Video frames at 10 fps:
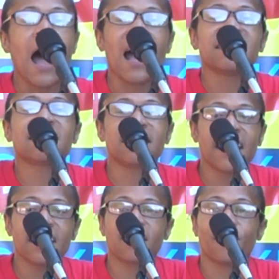I
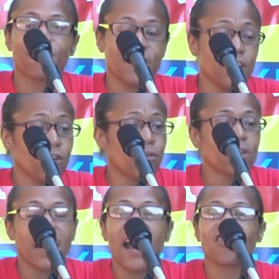stayed in the
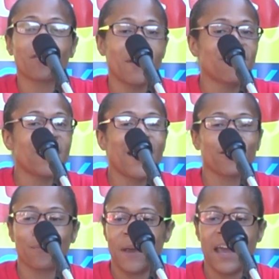field after my
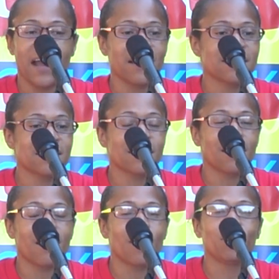father passed
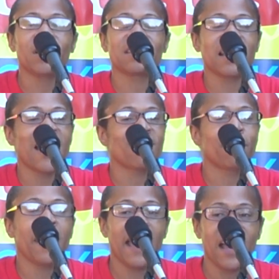because I have
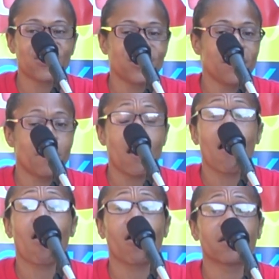a passion in my
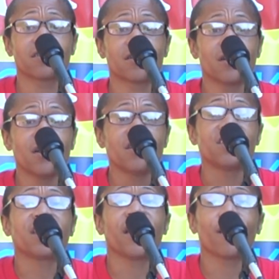heart
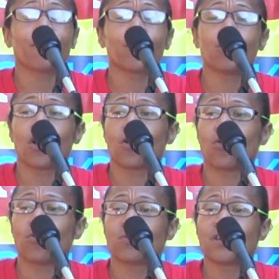to care for
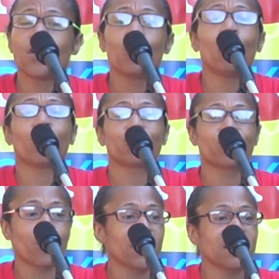those who are
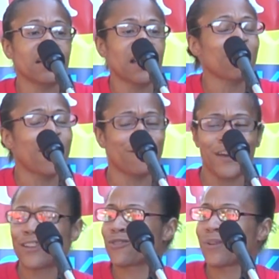struggling, like my
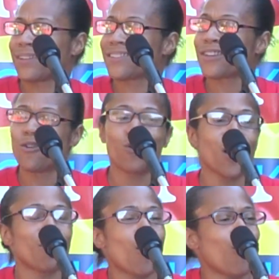veterans who
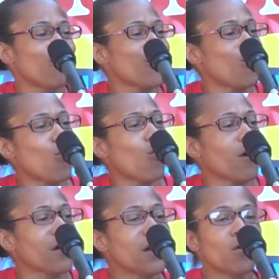come home from
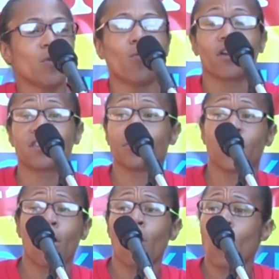war. We want them to
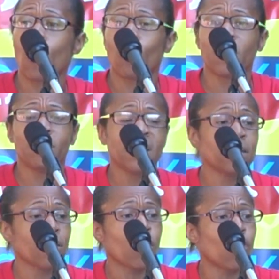go home and be
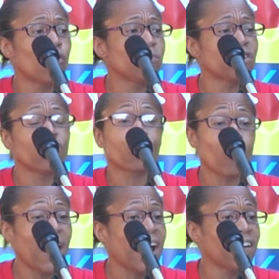in their homes and
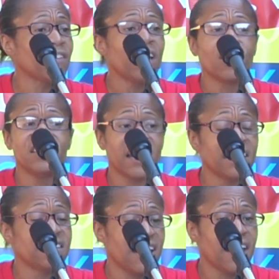thrive day
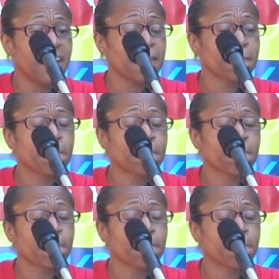to day.